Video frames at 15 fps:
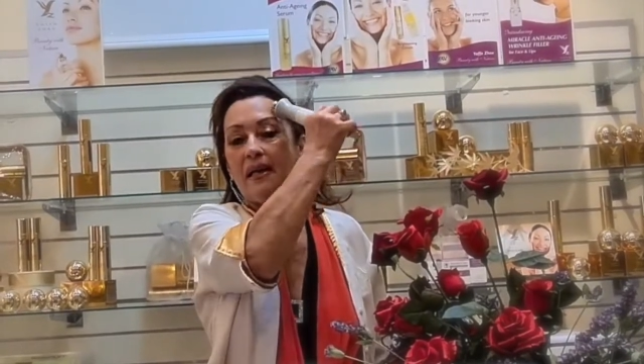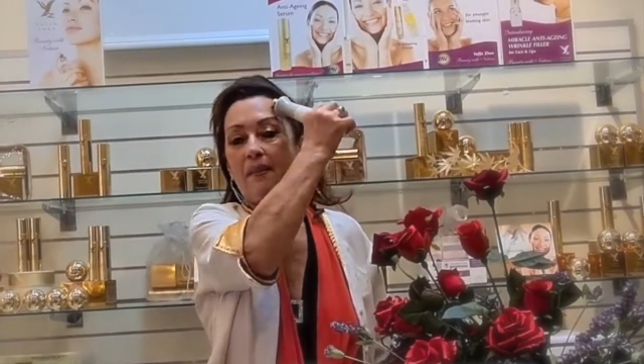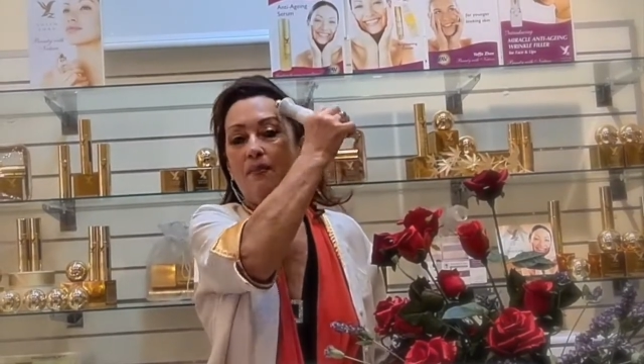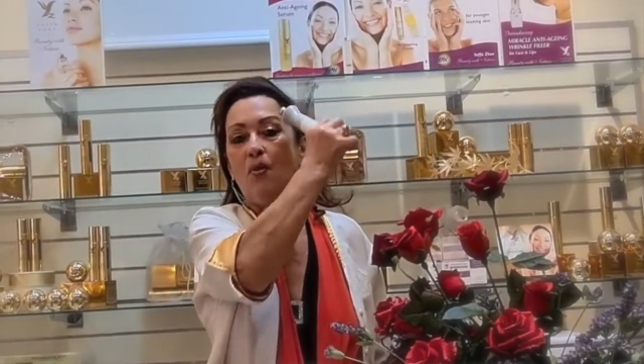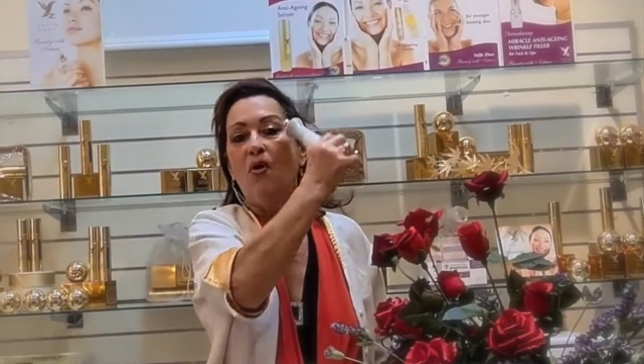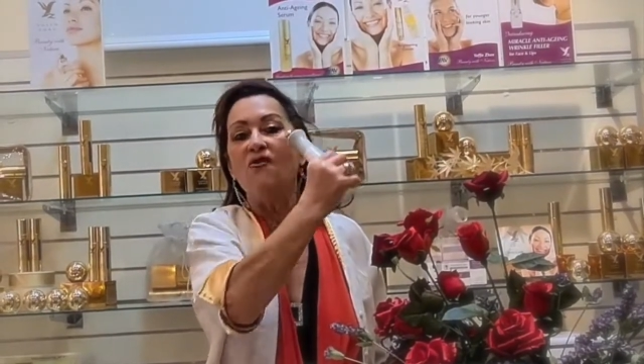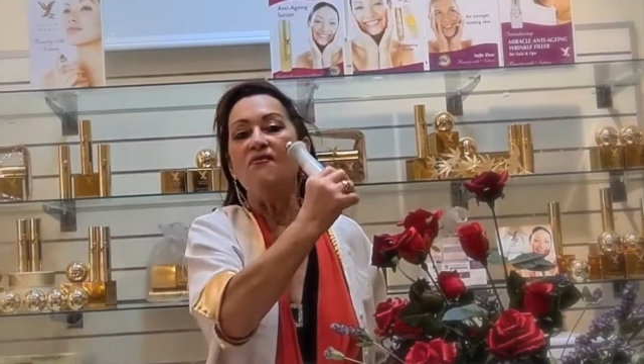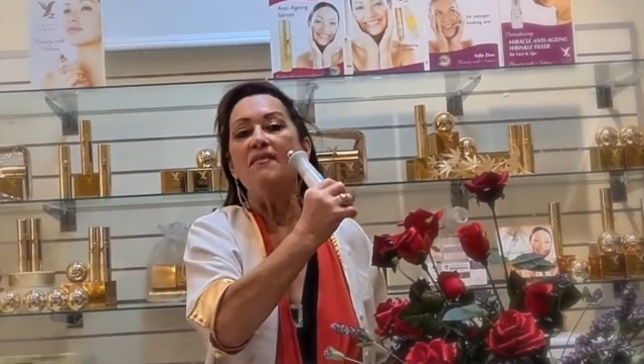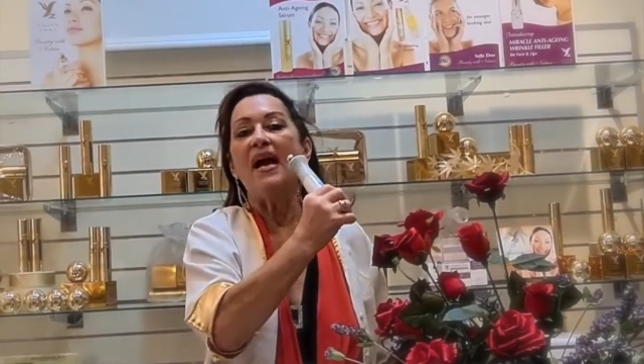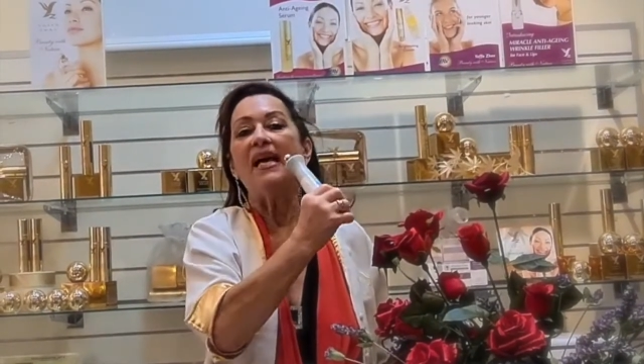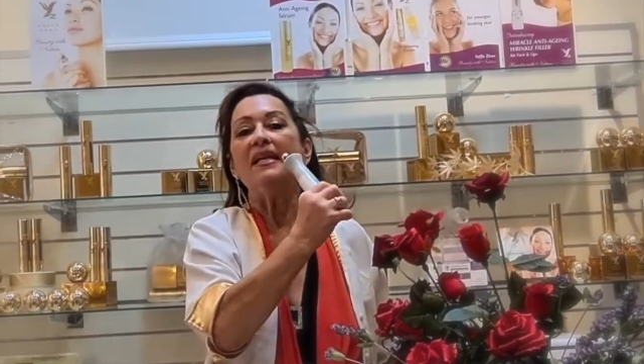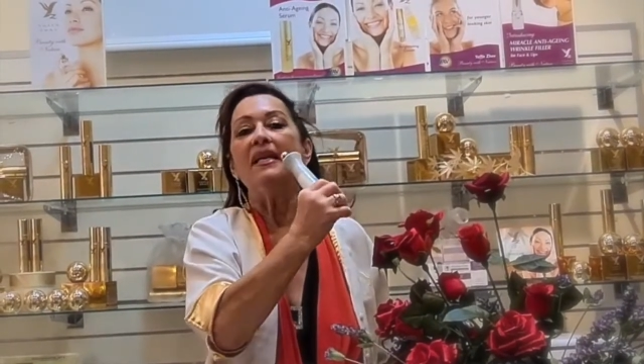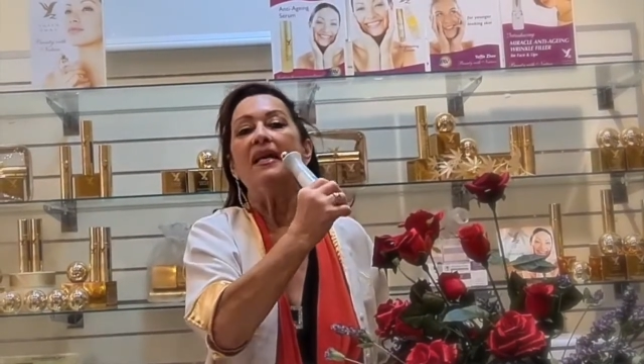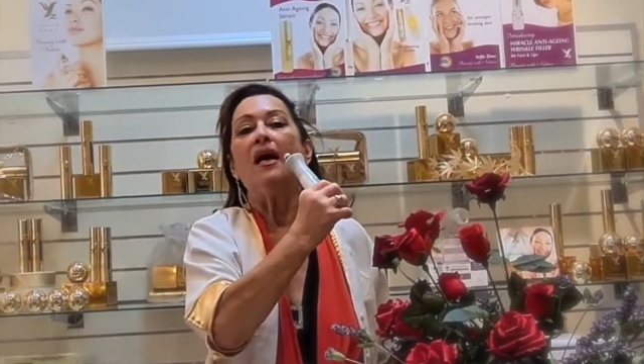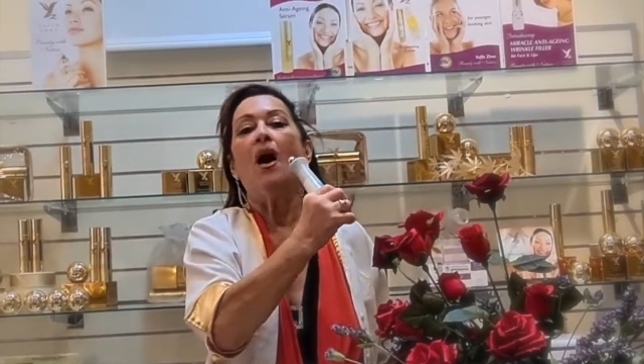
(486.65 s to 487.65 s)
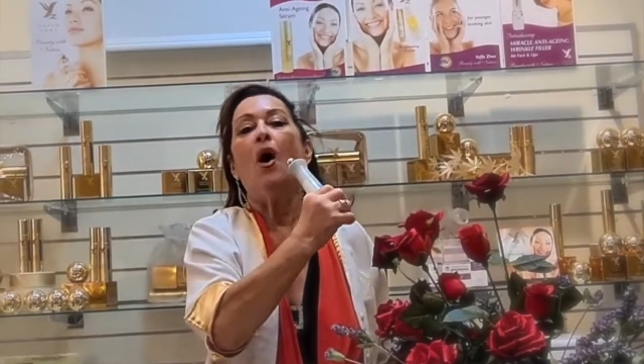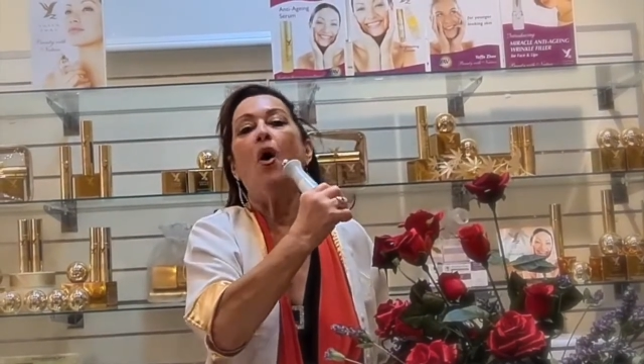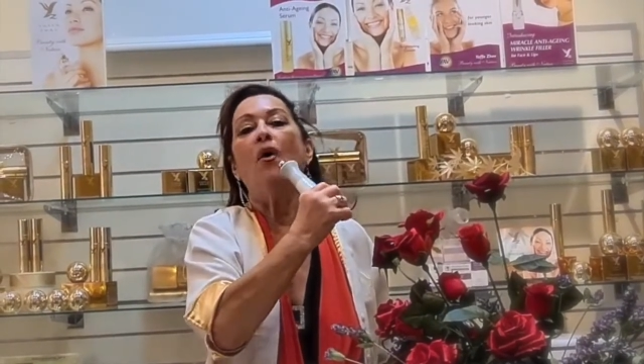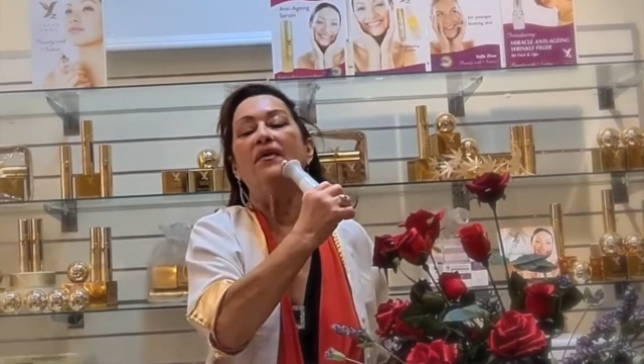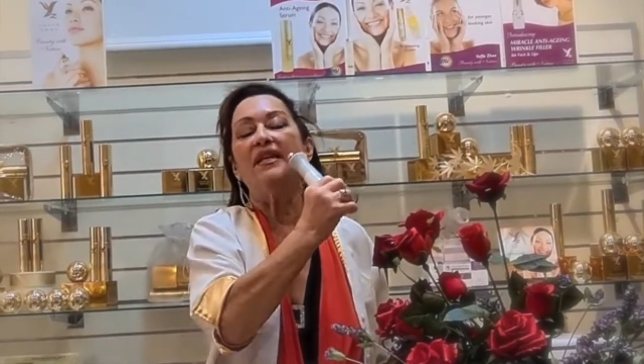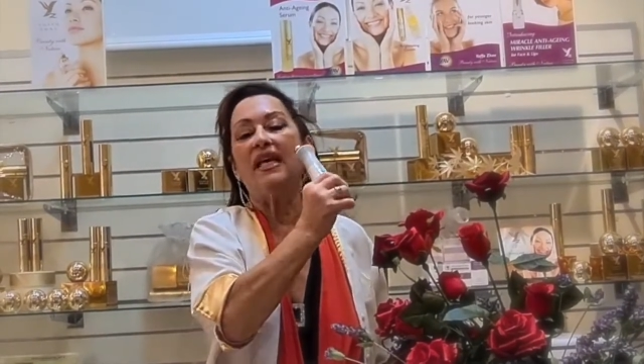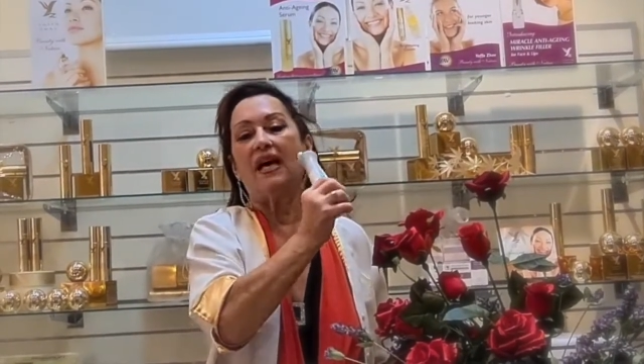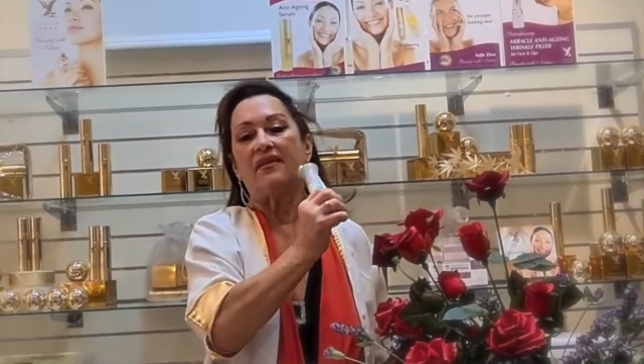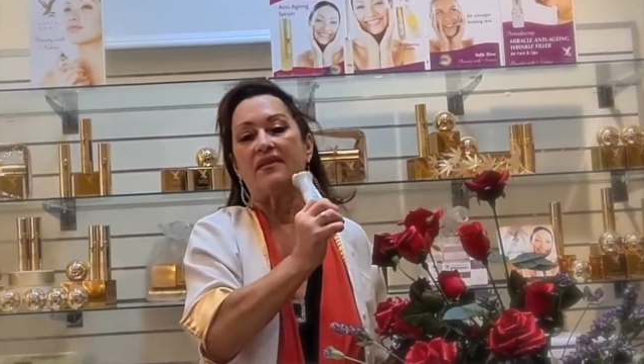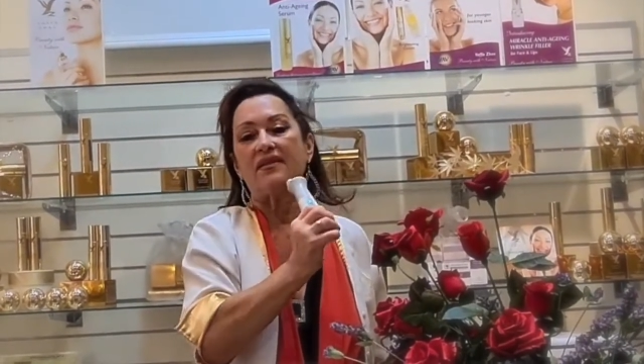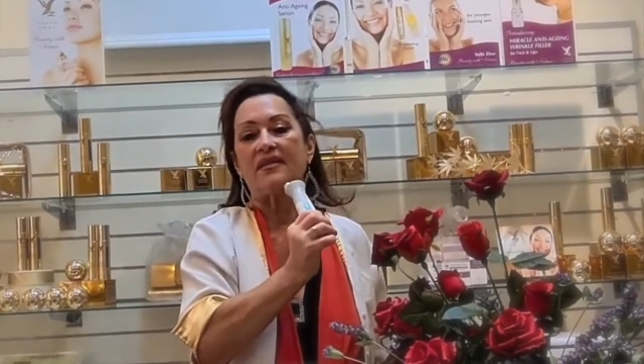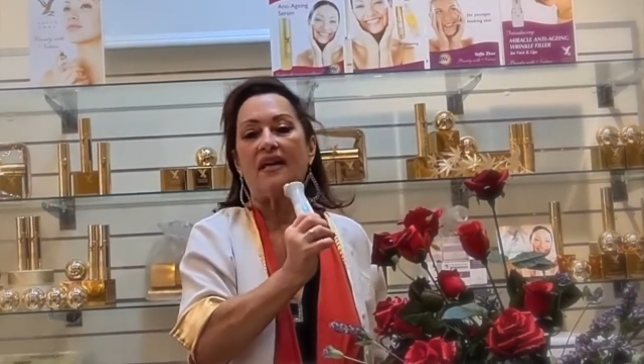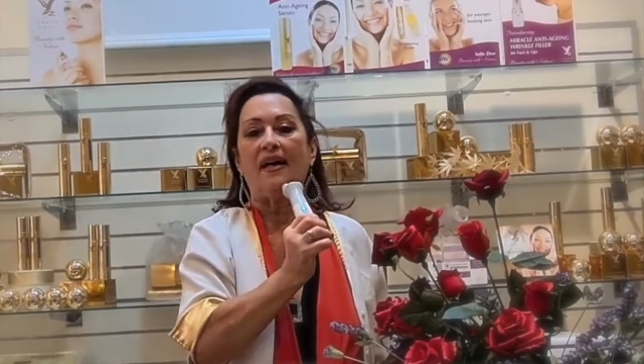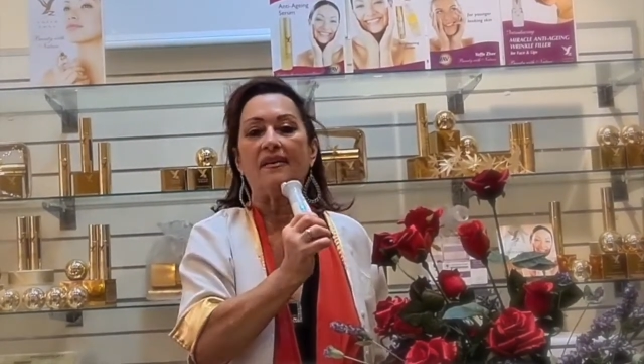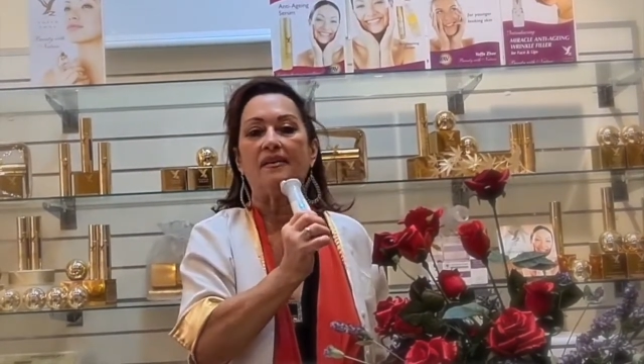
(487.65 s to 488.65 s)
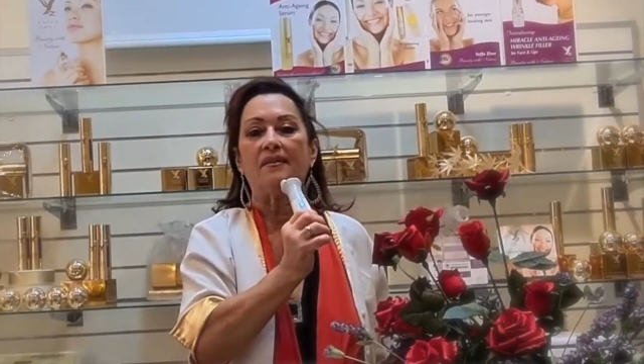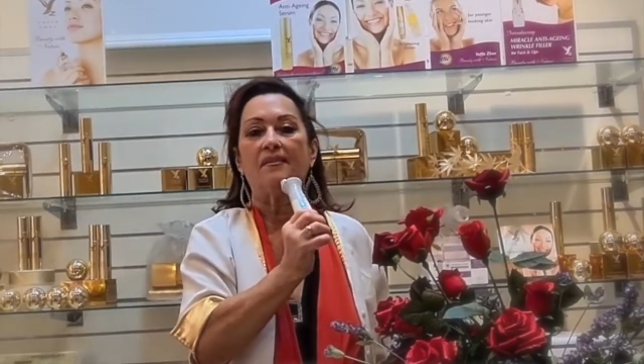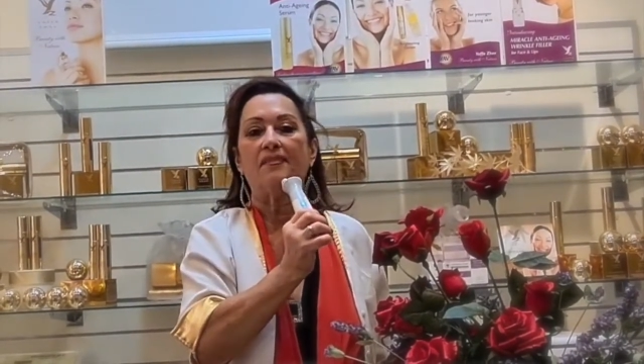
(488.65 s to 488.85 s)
movement on the other side.